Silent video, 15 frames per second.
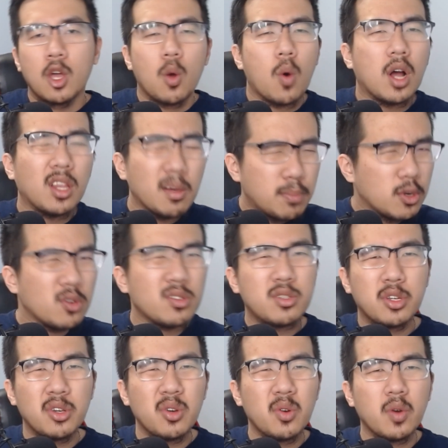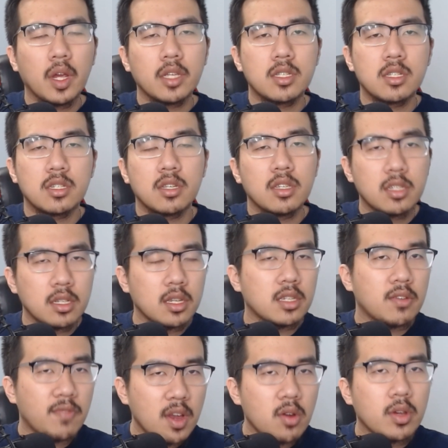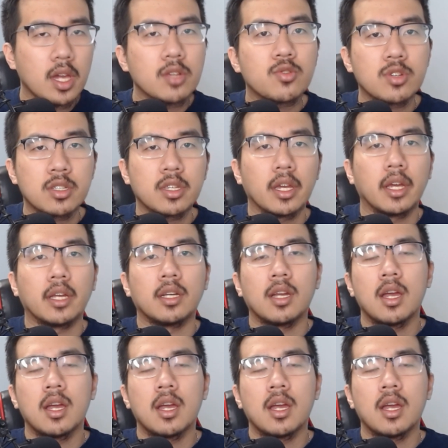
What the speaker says: Well, Ubuntu, it's a very interesting